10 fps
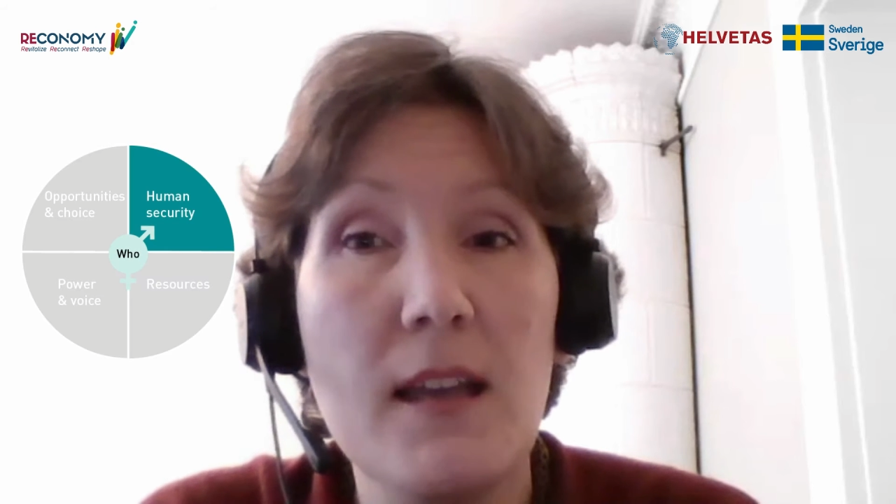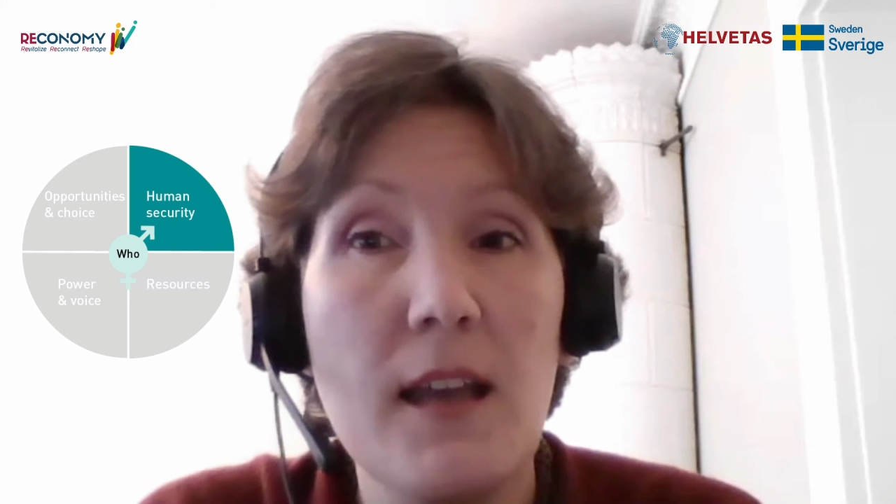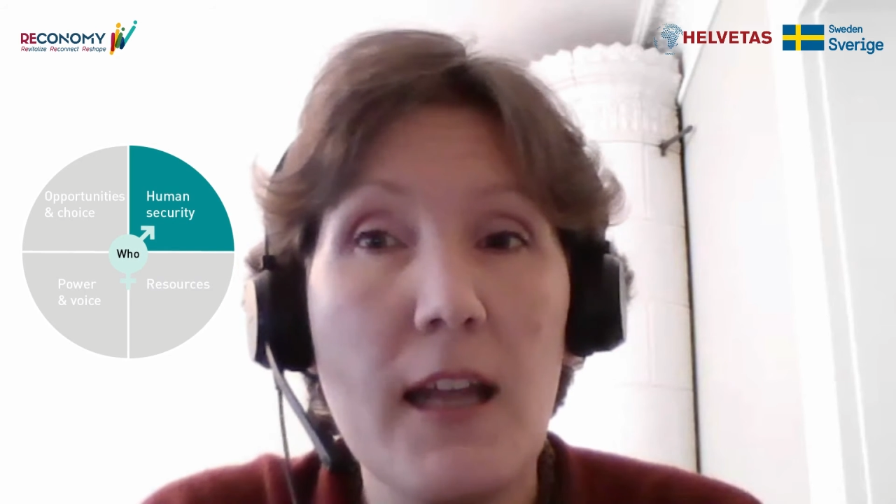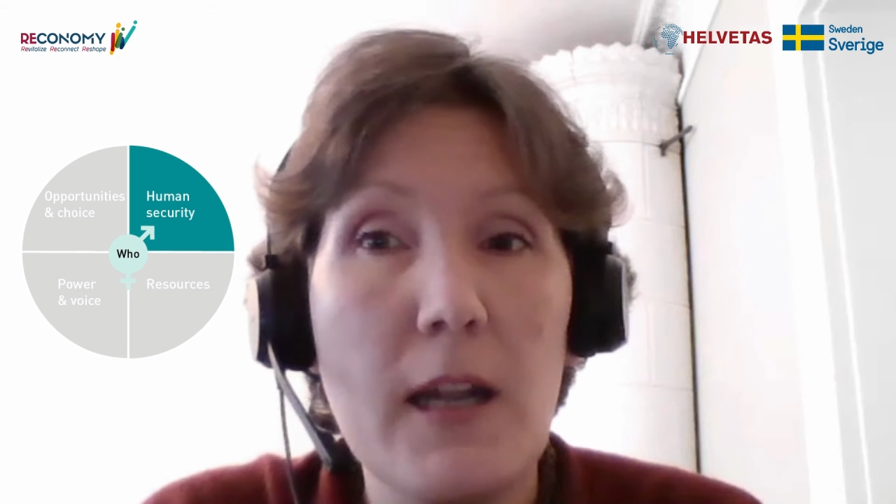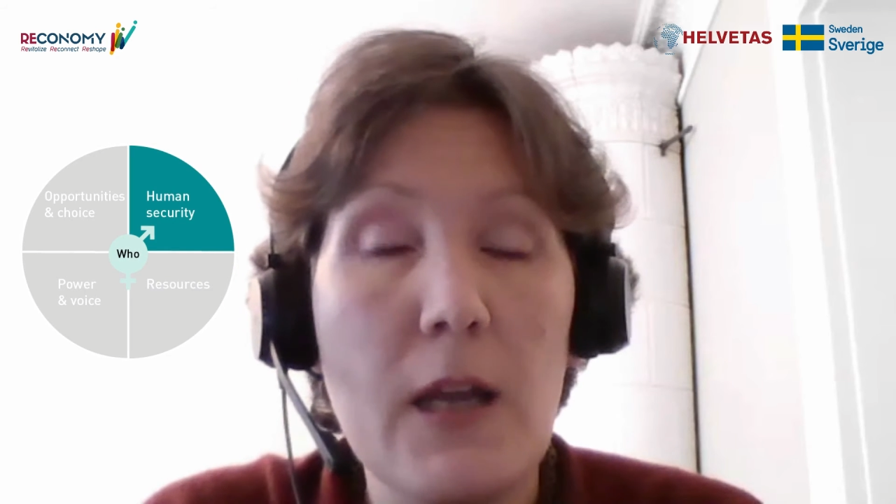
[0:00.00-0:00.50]

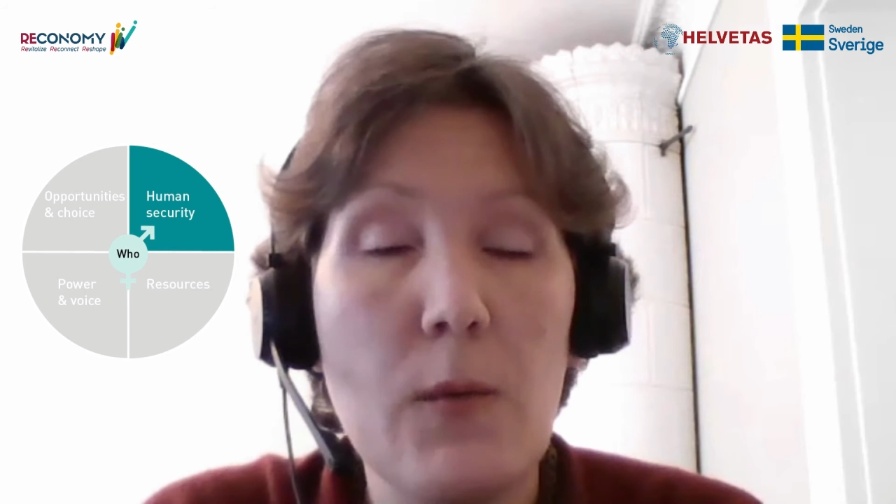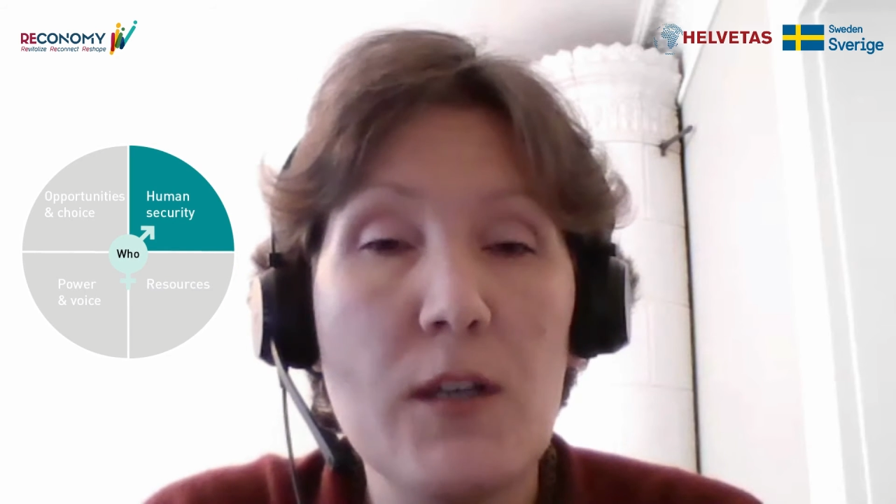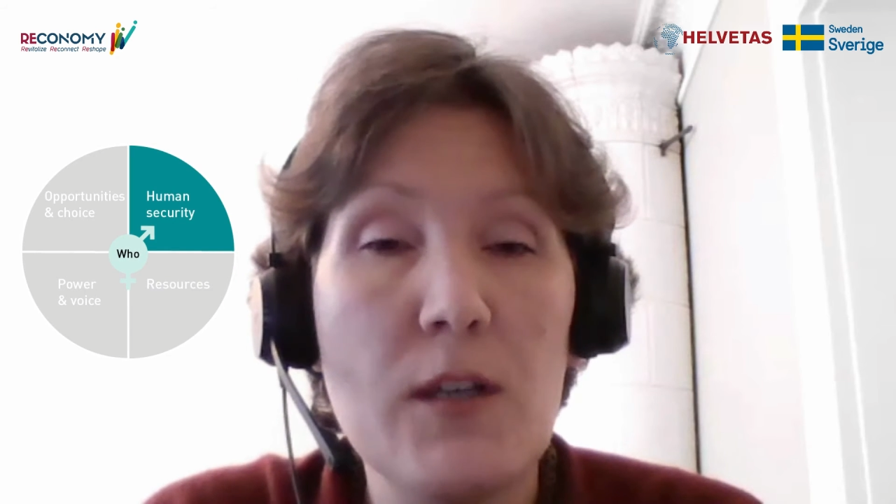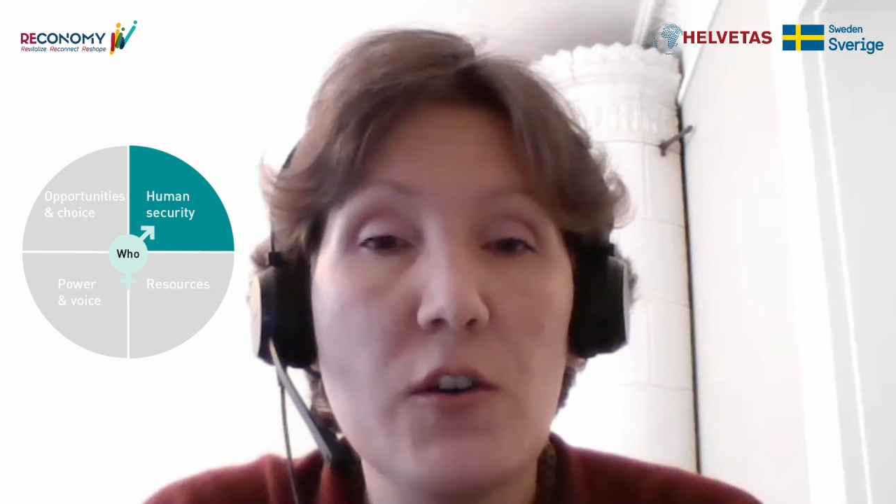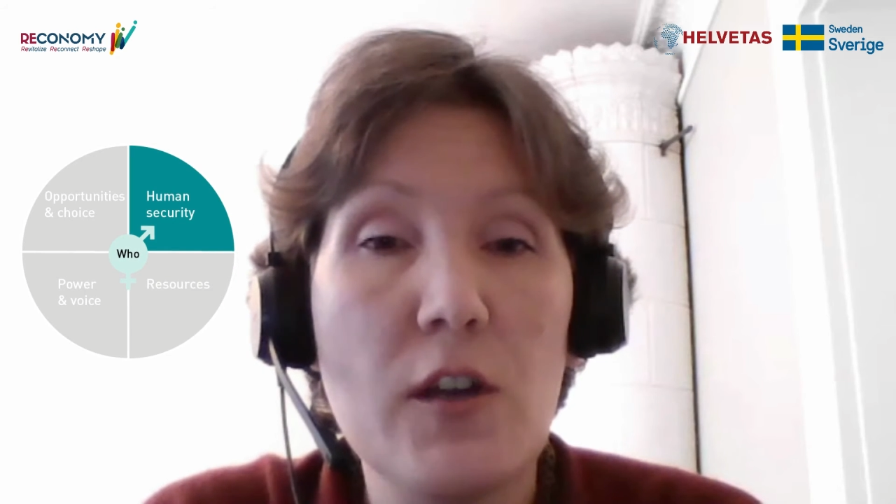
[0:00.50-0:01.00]
And here we
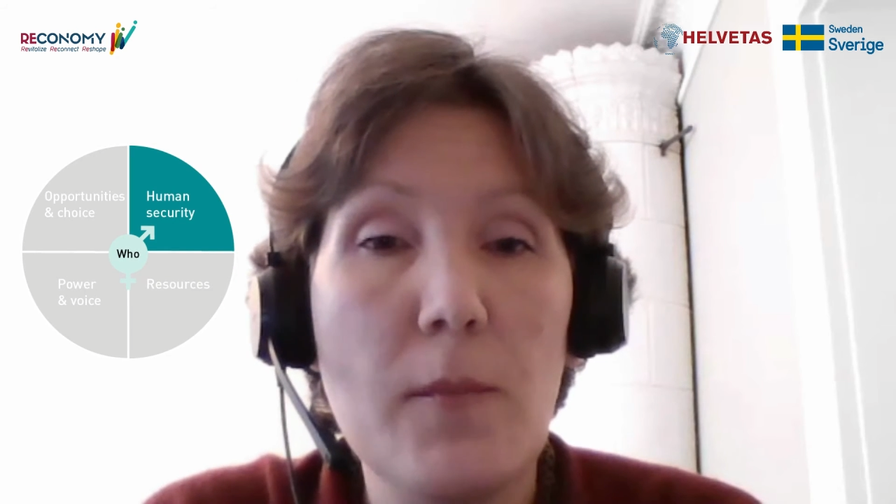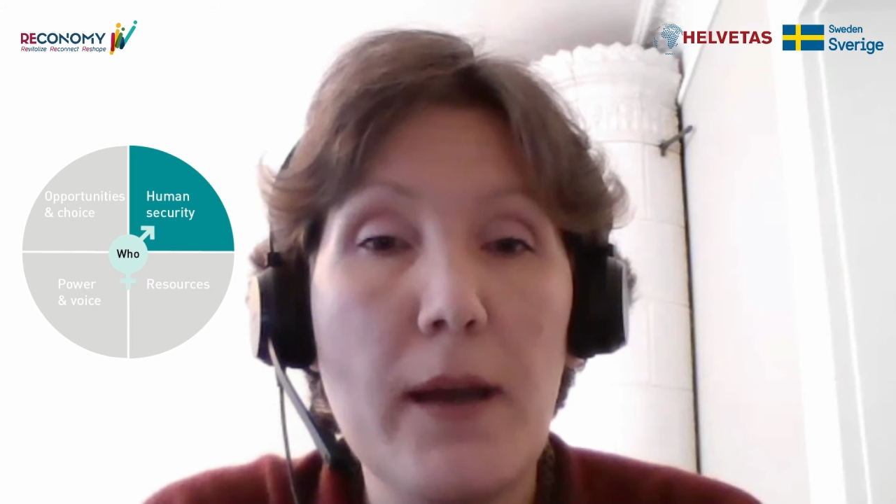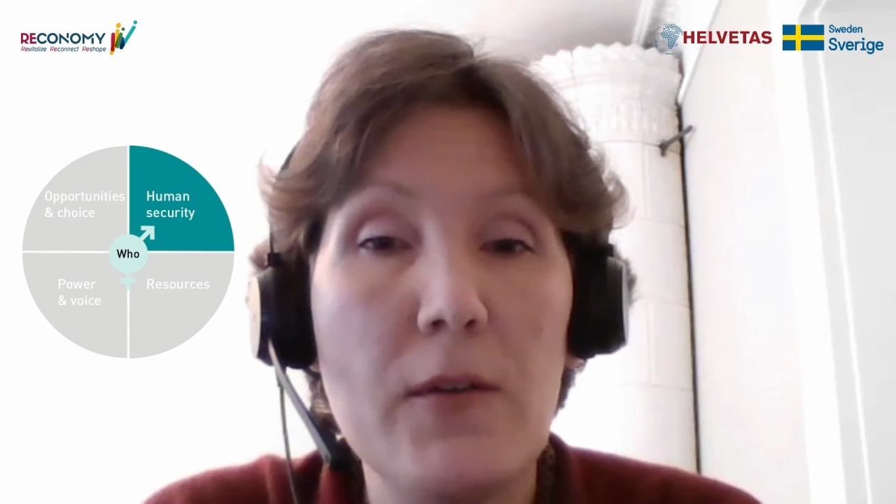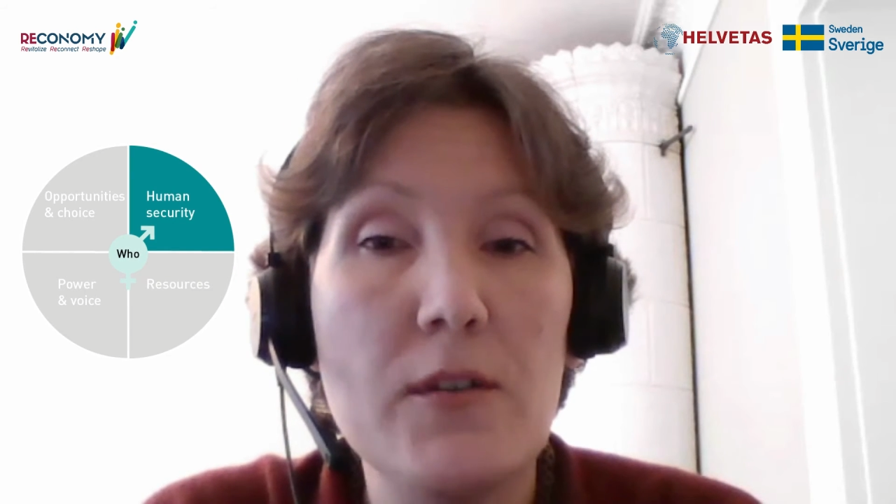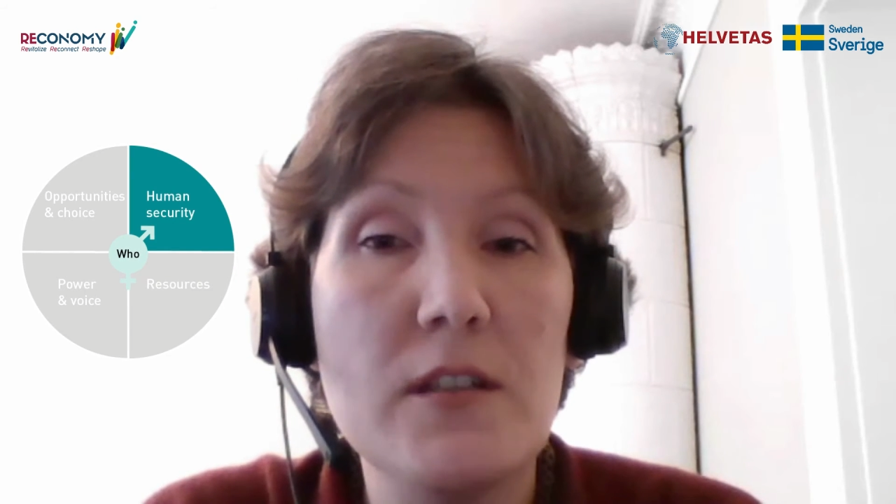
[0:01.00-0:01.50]
talk about